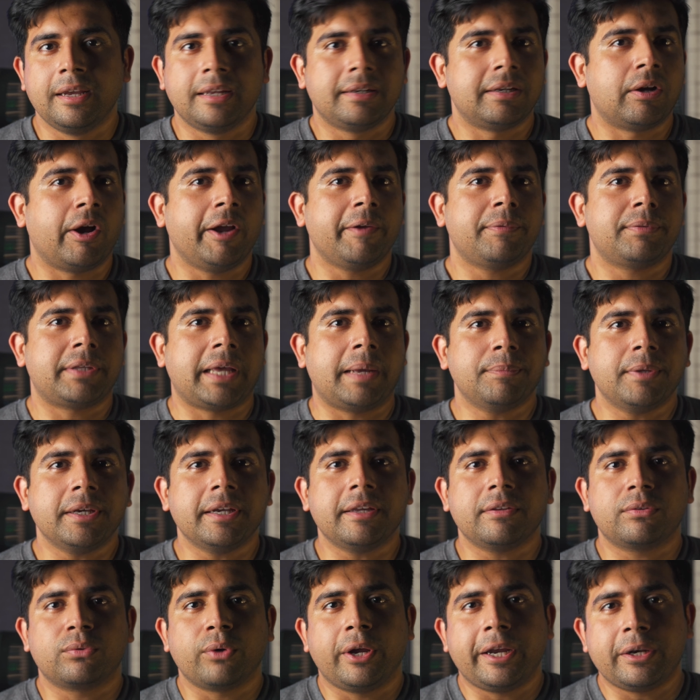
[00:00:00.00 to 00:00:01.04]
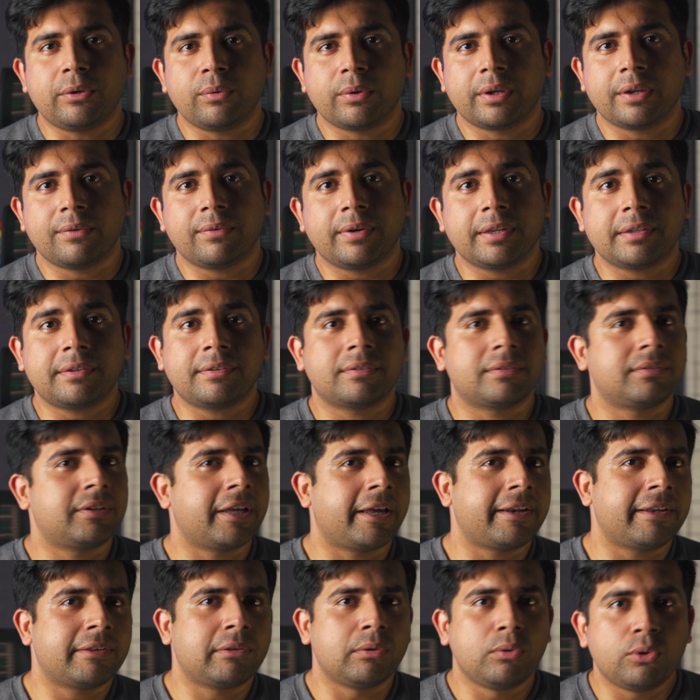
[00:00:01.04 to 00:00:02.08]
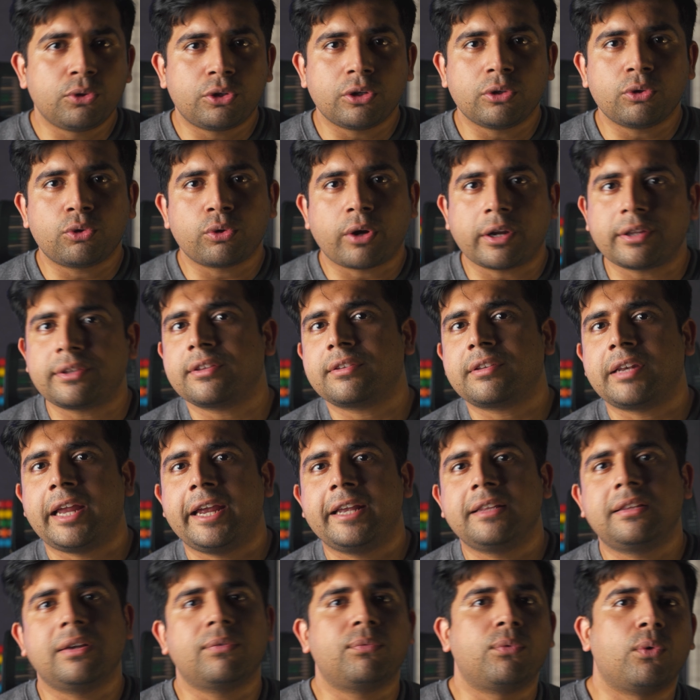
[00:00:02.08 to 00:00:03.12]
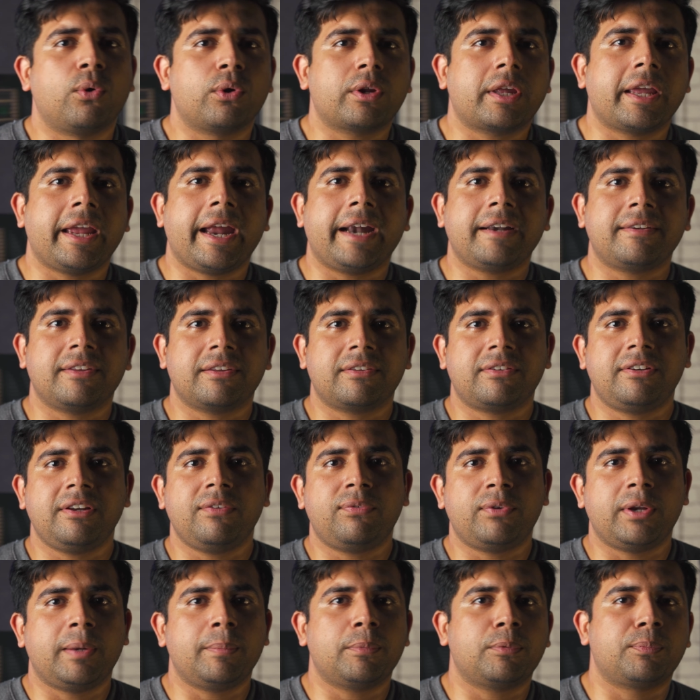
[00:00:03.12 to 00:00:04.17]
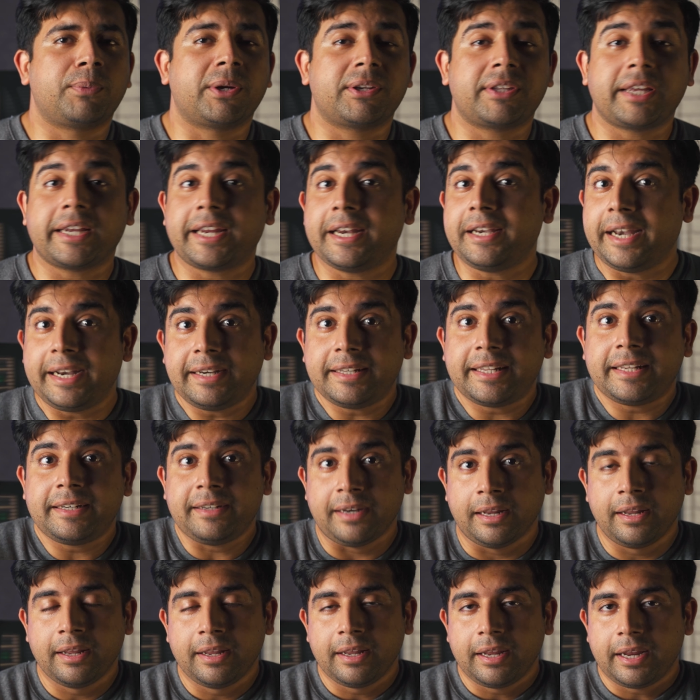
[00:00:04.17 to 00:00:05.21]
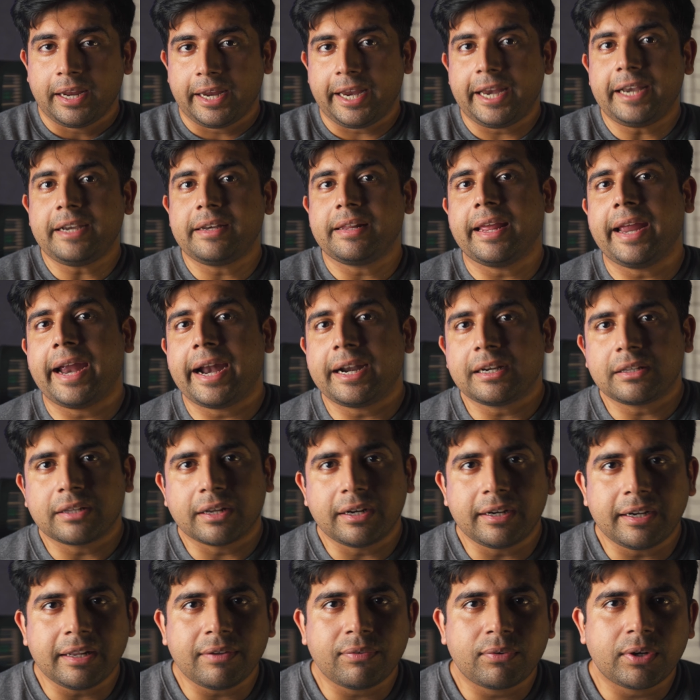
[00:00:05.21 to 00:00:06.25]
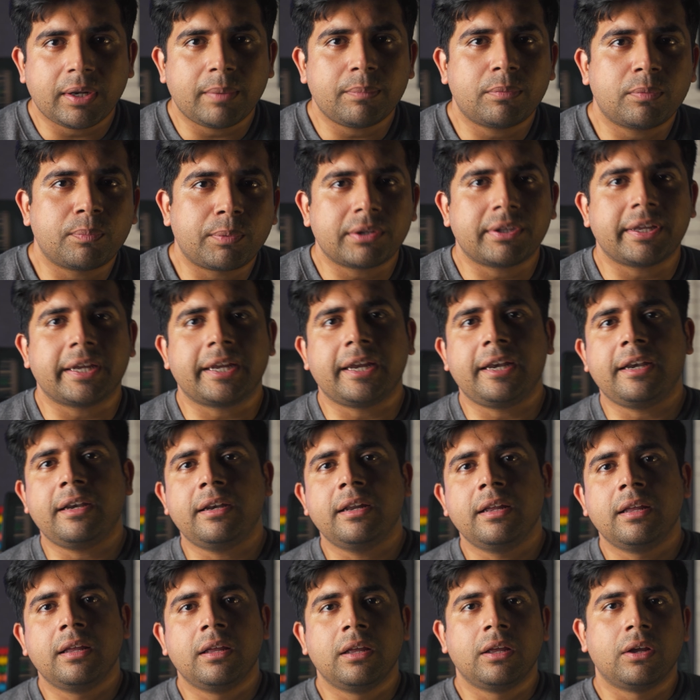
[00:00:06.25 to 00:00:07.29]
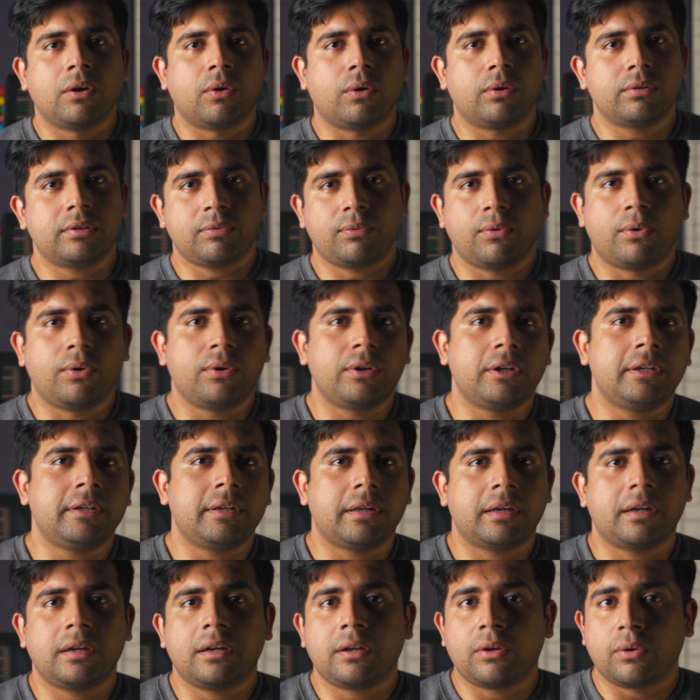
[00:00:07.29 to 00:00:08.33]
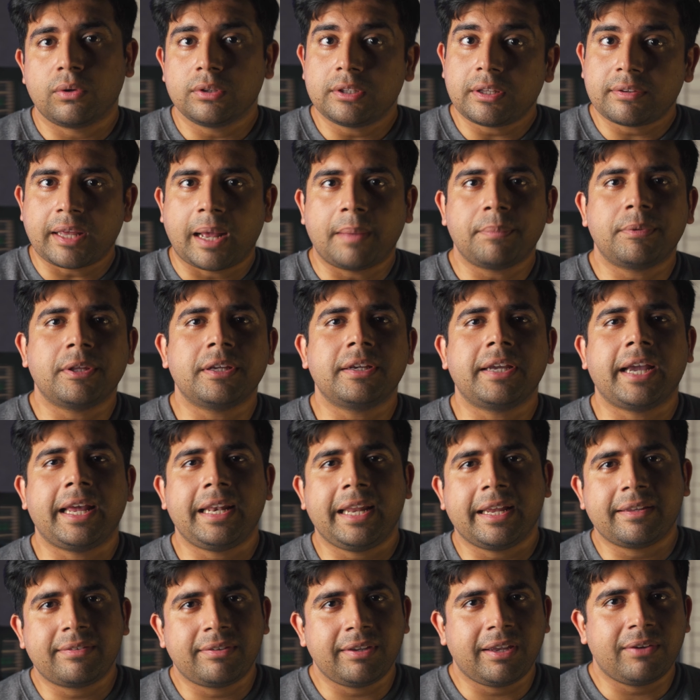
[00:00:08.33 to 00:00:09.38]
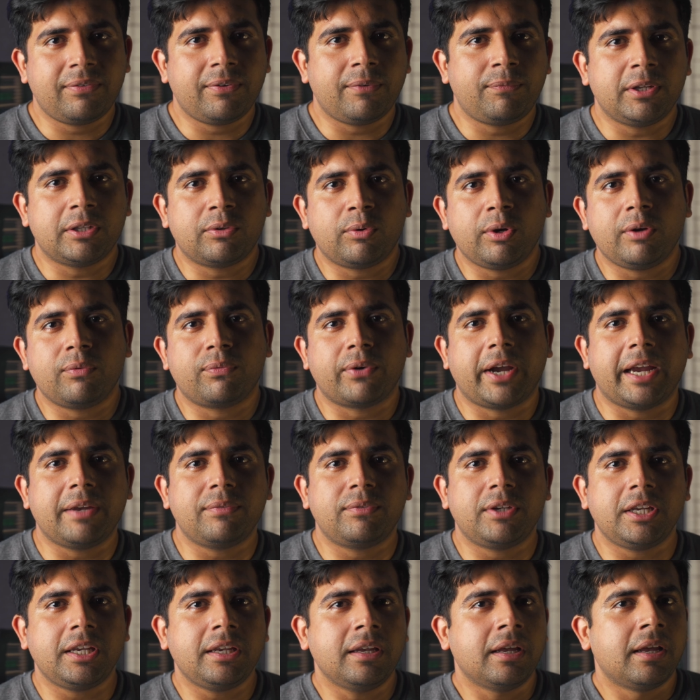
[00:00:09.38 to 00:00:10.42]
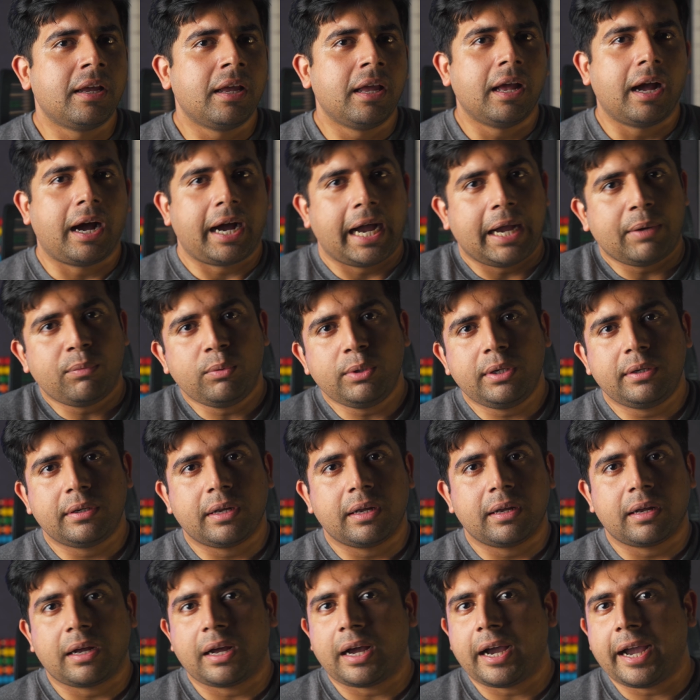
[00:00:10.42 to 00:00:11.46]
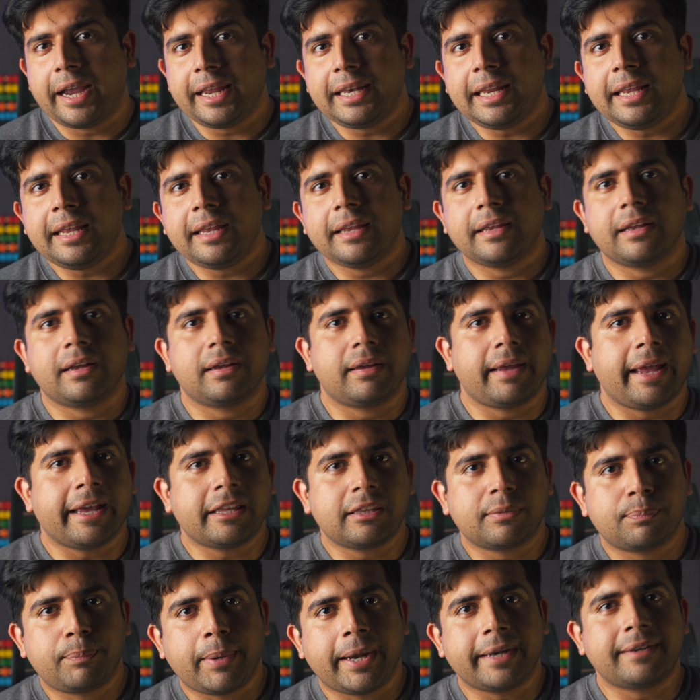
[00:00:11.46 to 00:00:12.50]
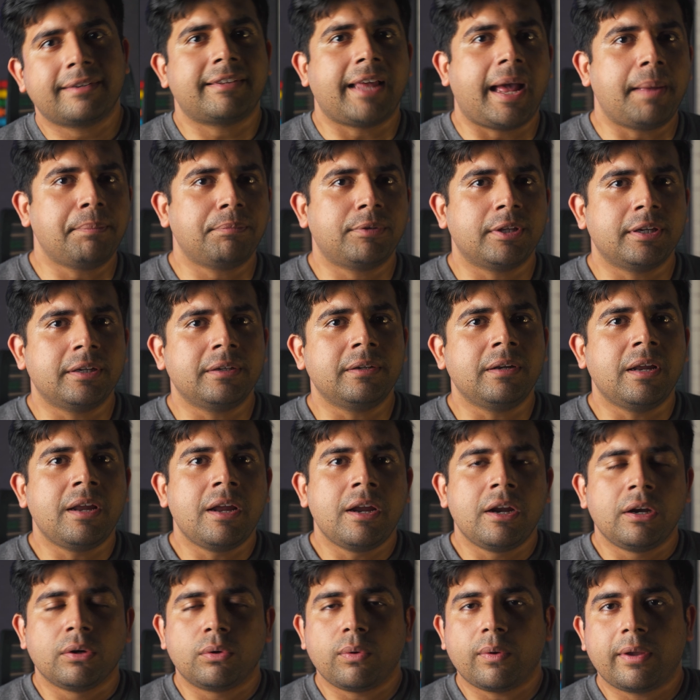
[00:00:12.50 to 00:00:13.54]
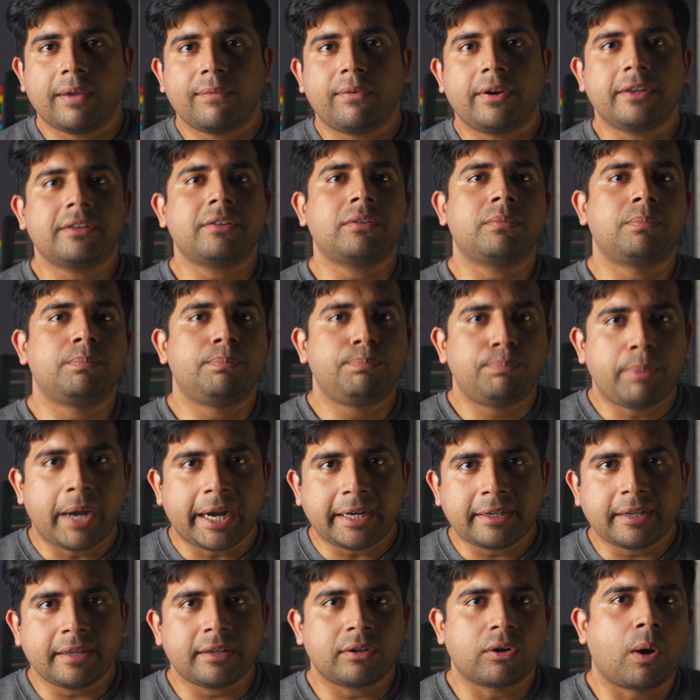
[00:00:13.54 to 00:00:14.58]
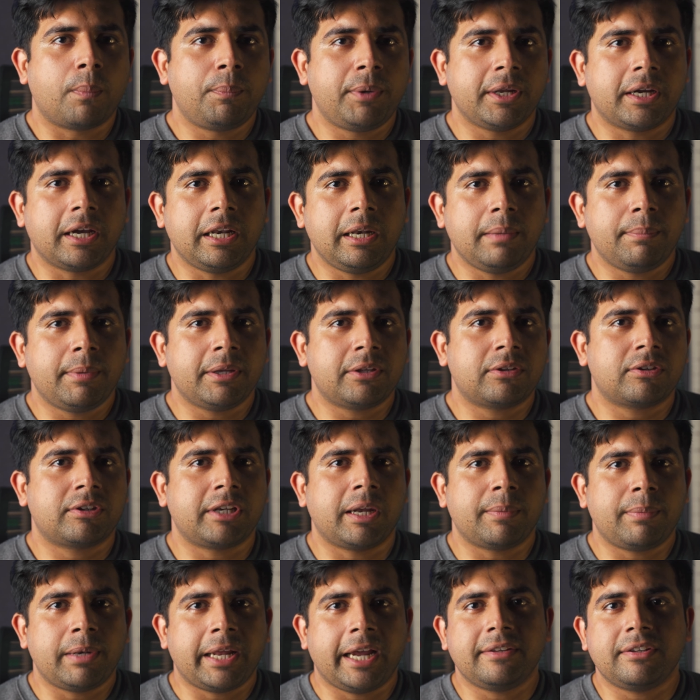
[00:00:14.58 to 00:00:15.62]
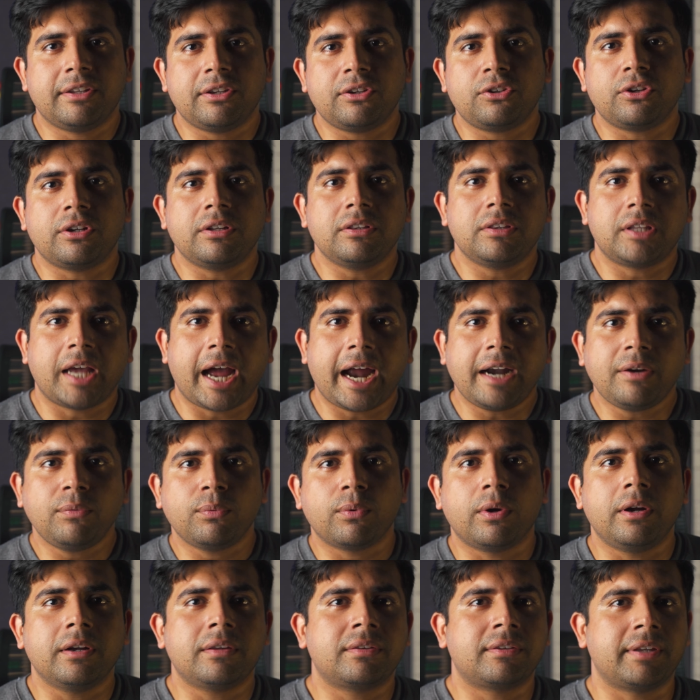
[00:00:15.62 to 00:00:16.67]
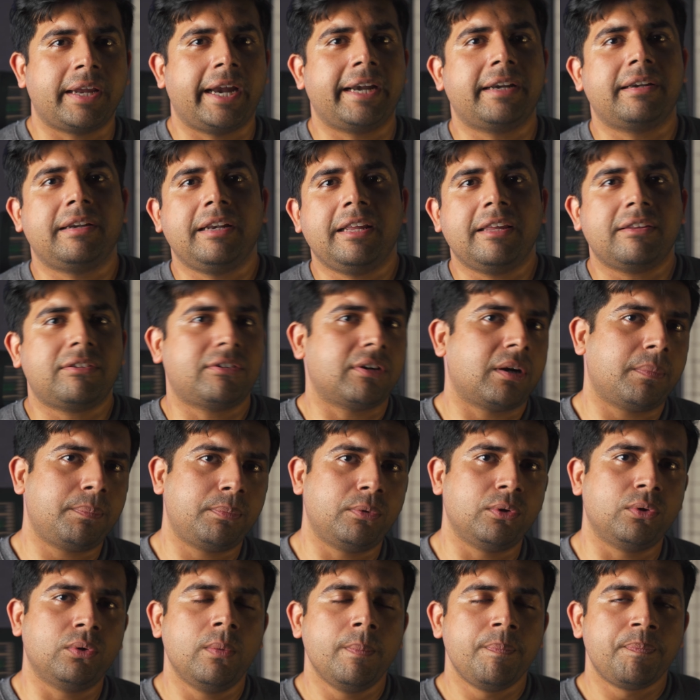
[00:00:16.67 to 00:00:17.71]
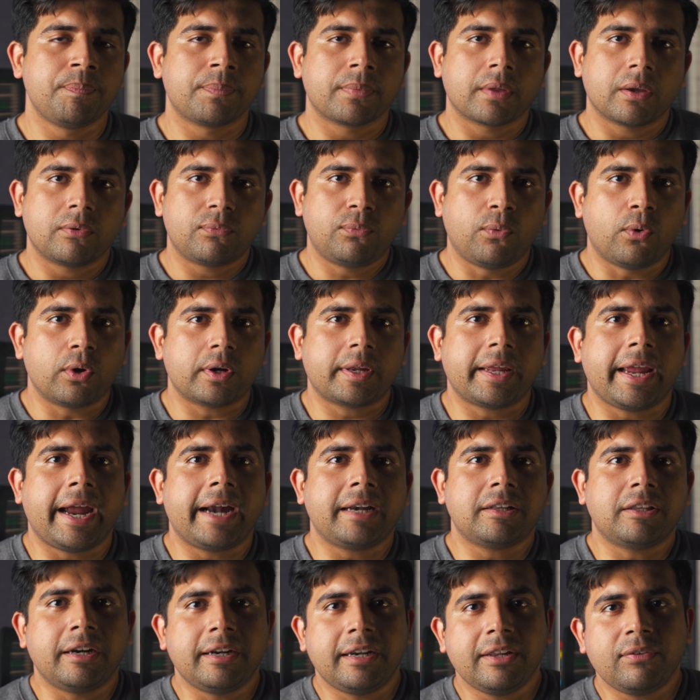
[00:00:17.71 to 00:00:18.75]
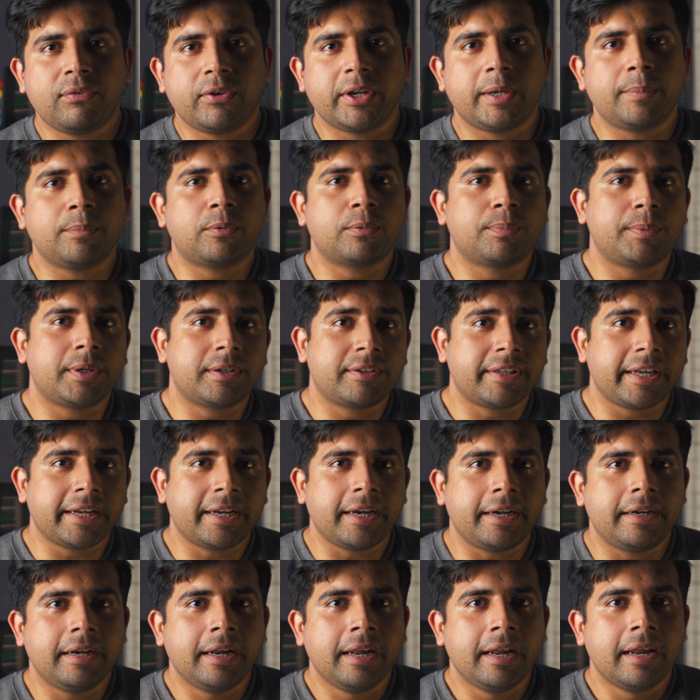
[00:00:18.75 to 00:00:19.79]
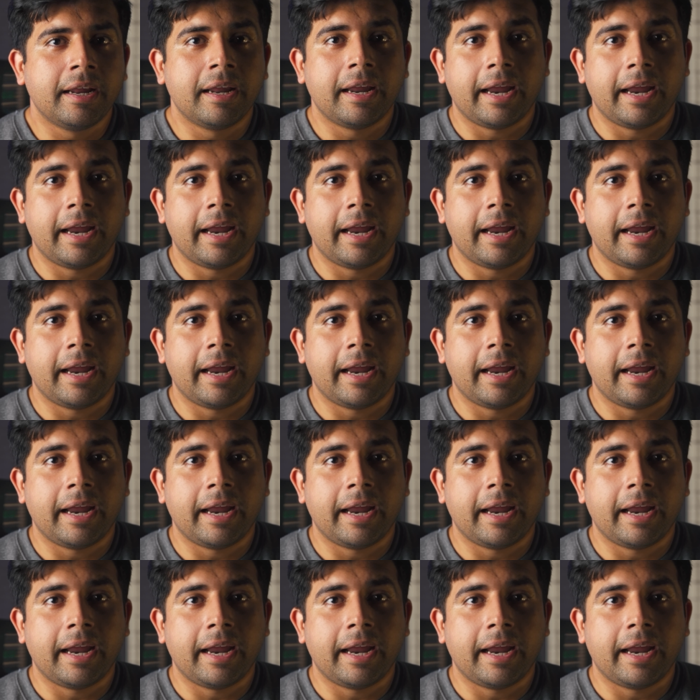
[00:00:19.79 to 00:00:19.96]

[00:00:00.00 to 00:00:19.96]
Now, if Samsung is going to give us the resolution choices like the 4K at 60 frames per second and then 8K at 30 frames per second on the phone, on the Samsung Galaxy A53 5G, I would highly expect Samsung to give us better optical image stabilization that works at least up to 4K at 30 frames per second,